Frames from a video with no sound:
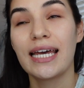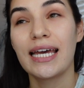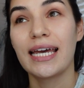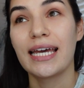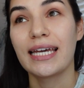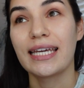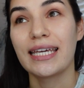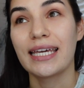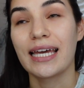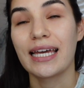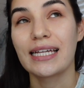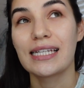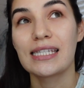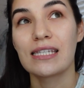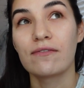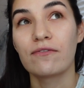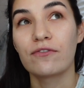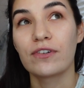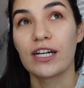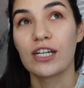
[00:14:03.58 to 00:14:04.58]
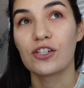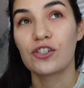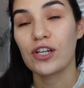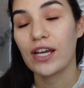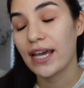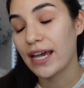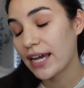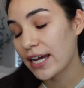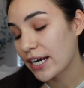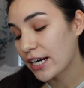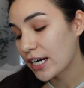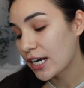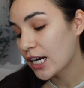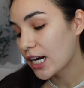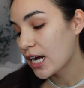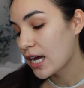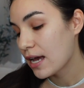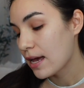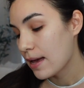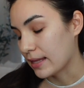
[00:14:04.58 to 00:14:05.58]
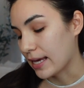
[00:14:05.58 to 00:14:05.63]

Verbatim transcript: and get some fresh air.